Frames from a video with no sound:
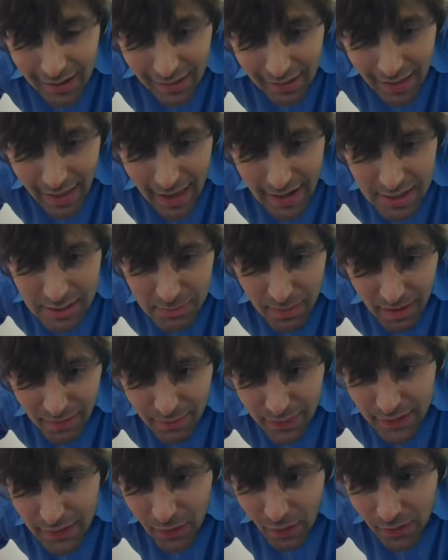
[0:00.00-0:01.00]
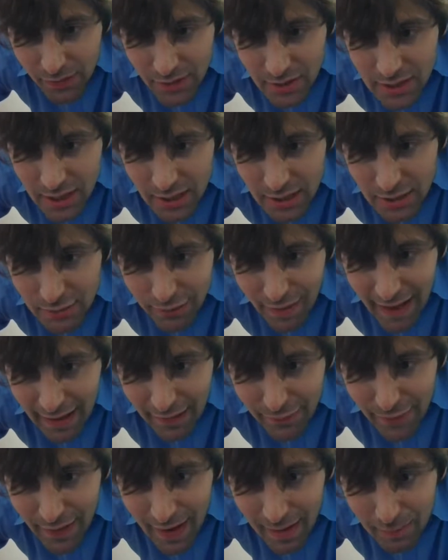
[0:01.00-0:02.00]
That is my video on the
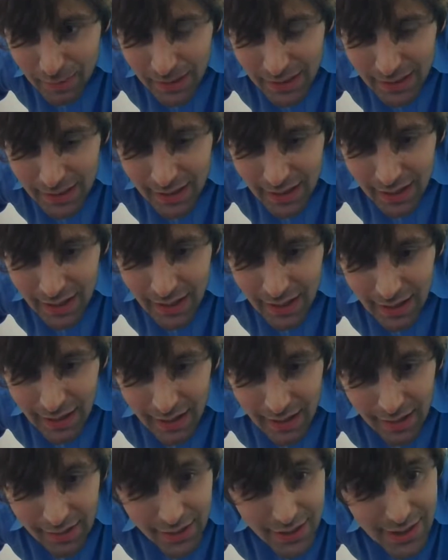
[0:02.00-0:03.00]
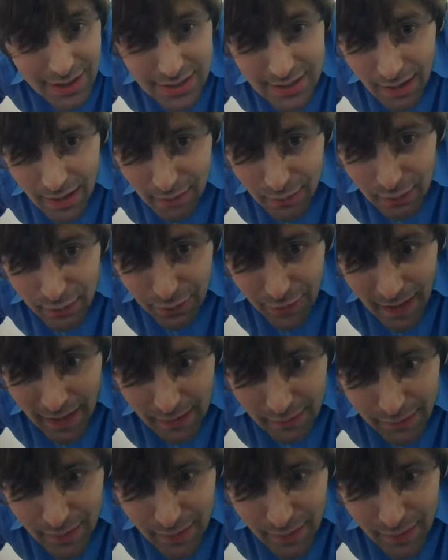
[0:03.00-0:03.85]
6-fact family. The 7-fact